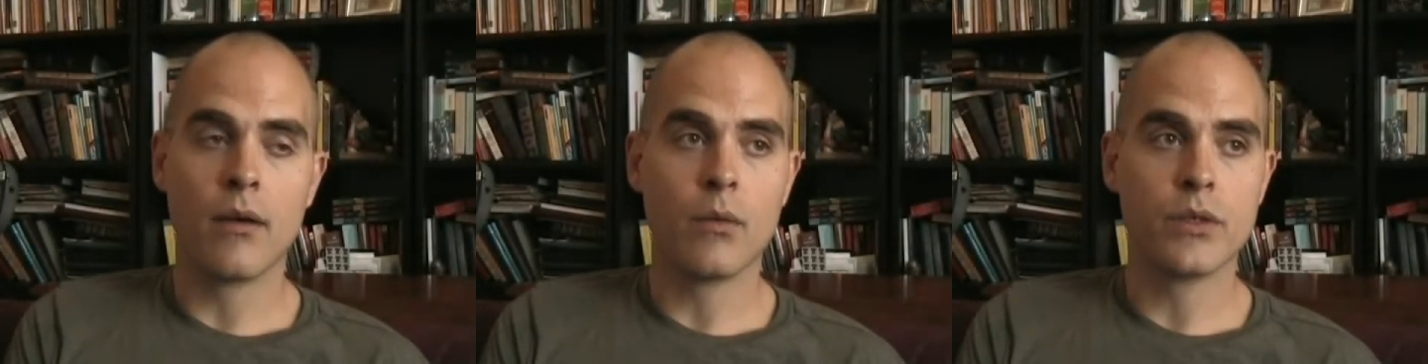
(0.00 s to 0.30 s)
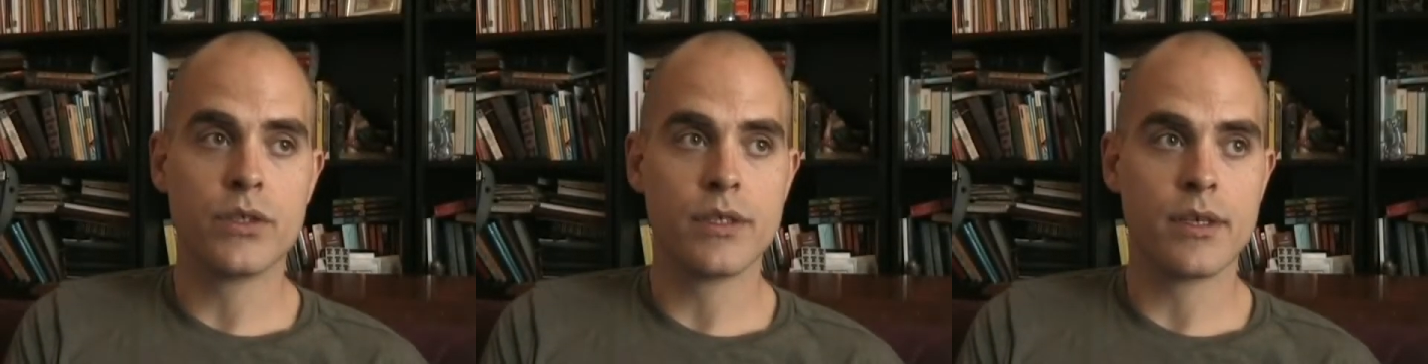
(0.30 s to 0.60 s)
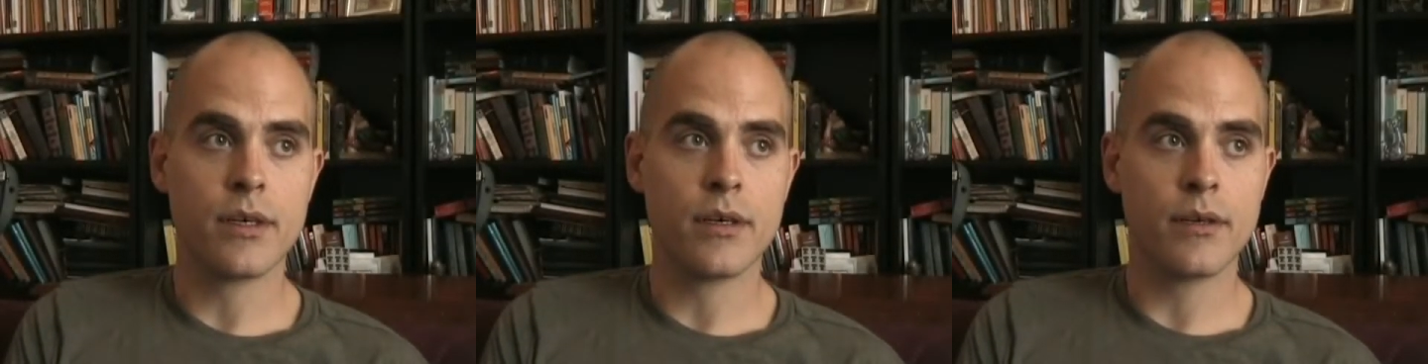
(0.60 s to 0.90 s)
which is
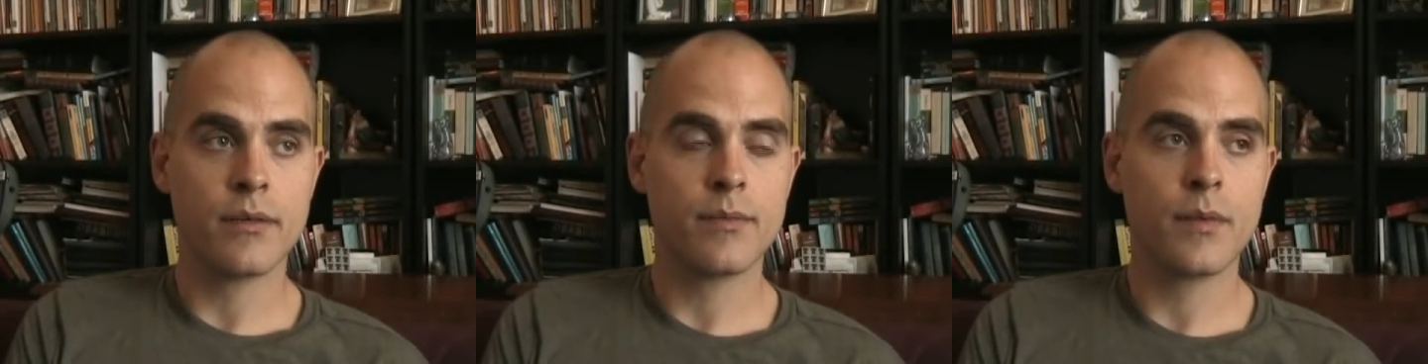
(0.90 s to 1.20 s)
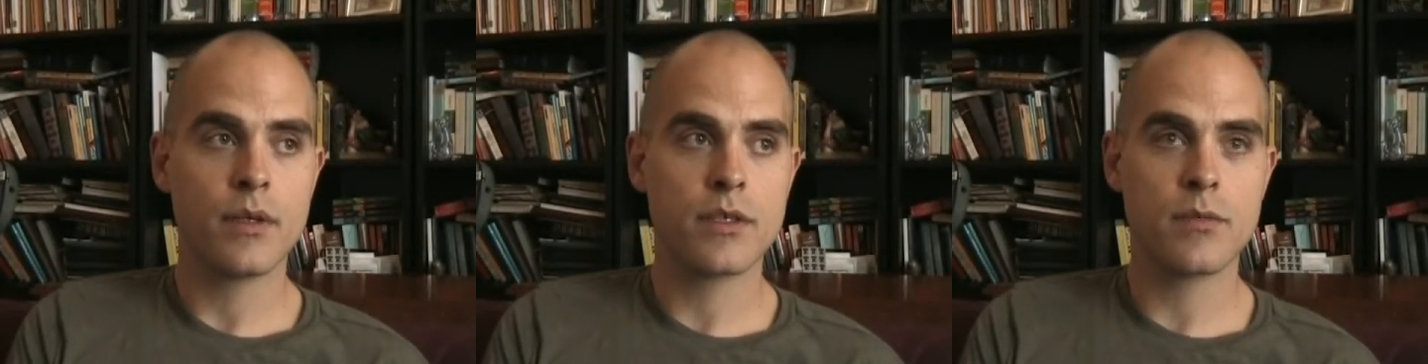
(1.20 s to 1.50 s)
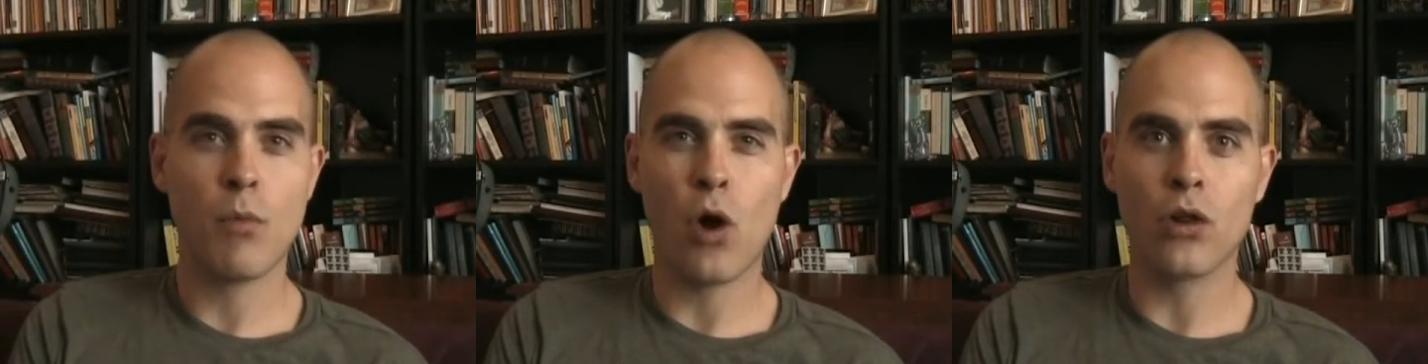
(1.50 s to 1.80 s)
a
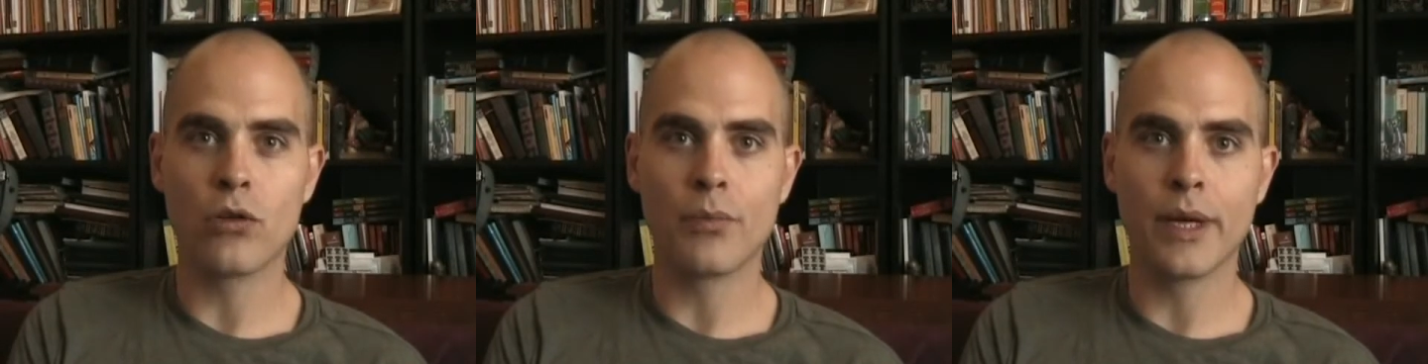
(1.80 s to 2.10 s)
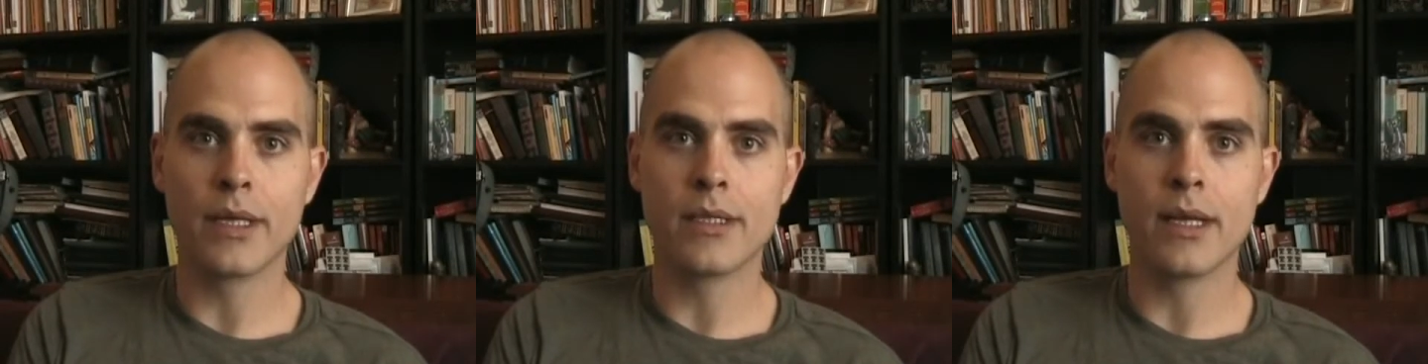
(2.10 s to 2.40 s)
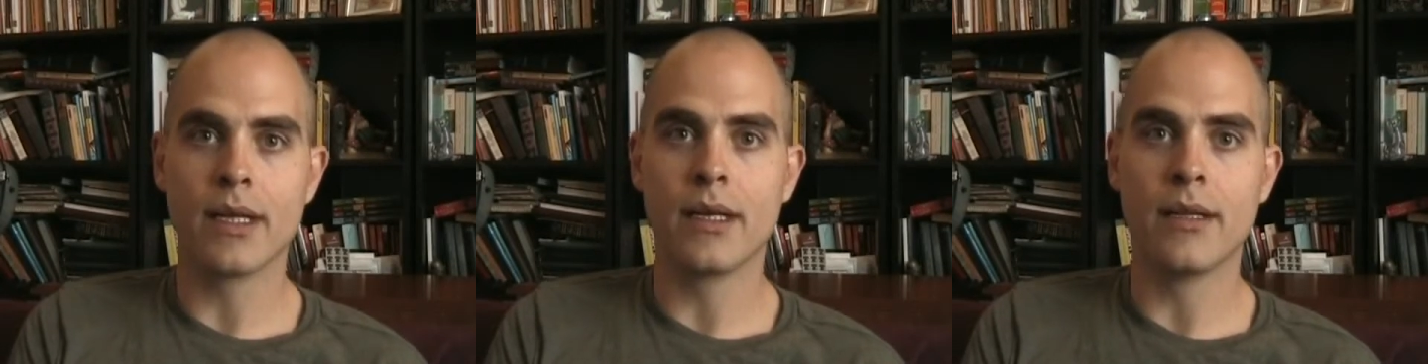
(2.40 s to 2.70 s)
smaller big
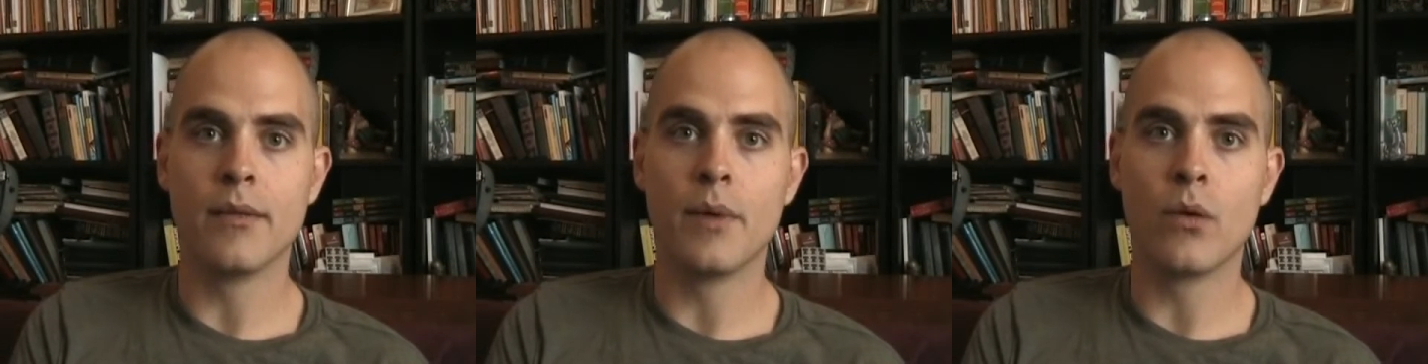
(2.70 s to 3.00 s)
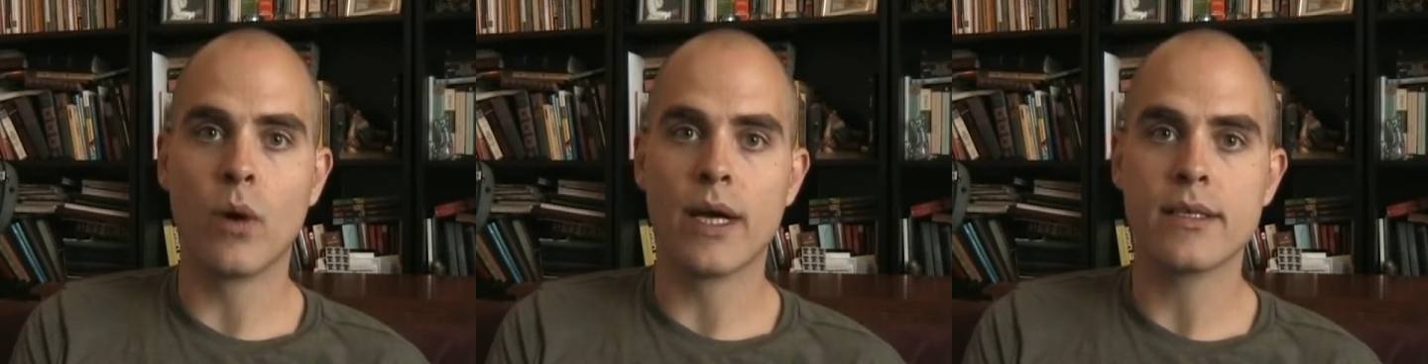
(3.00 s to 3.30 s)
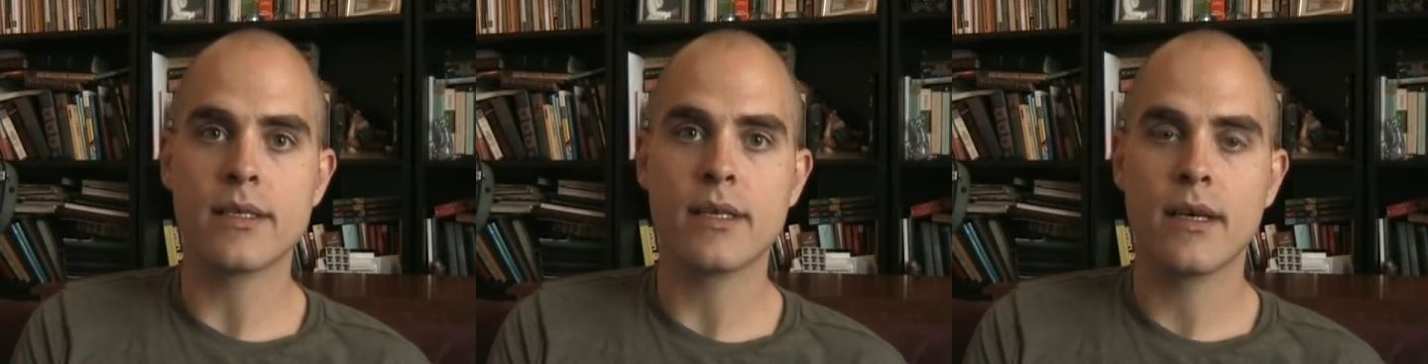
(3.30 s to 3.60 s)
city in the
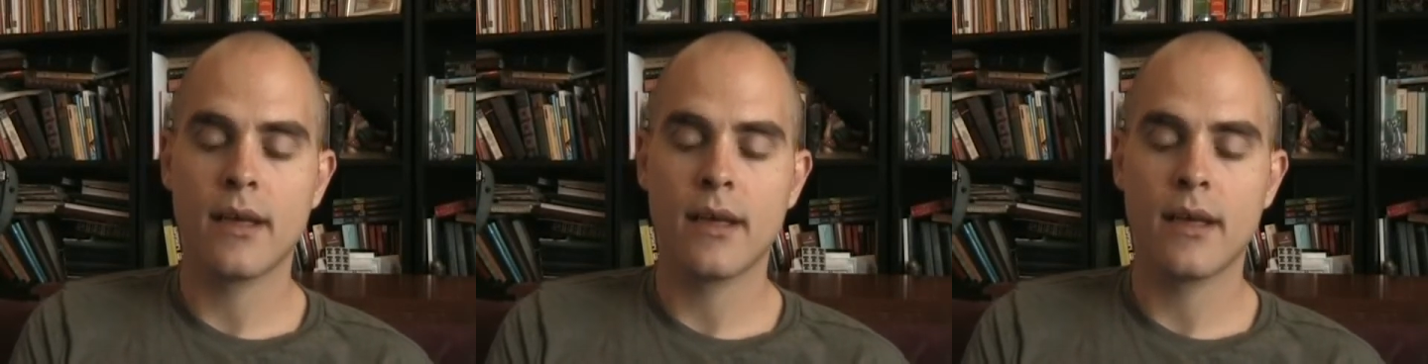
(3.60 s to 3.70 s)
Midwest,